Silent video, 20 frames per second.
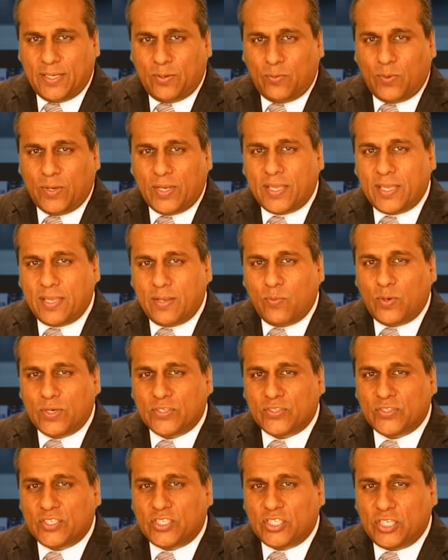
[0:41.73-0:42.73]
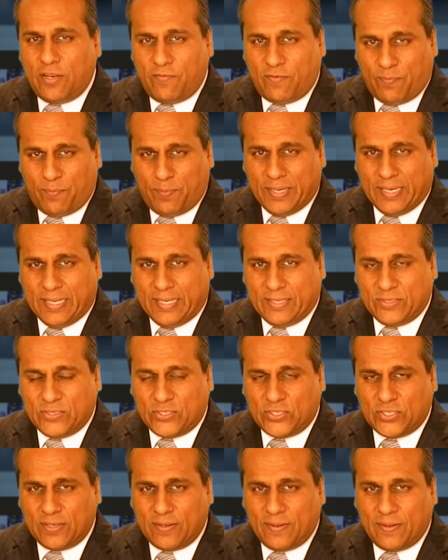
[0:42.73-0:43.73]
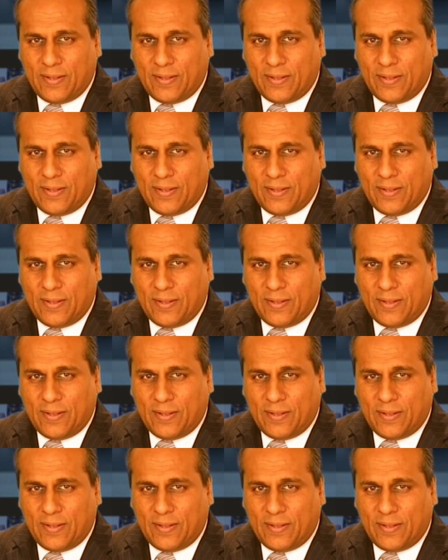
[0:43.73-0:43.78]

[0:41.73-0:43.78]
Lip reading: where he was the chief of police.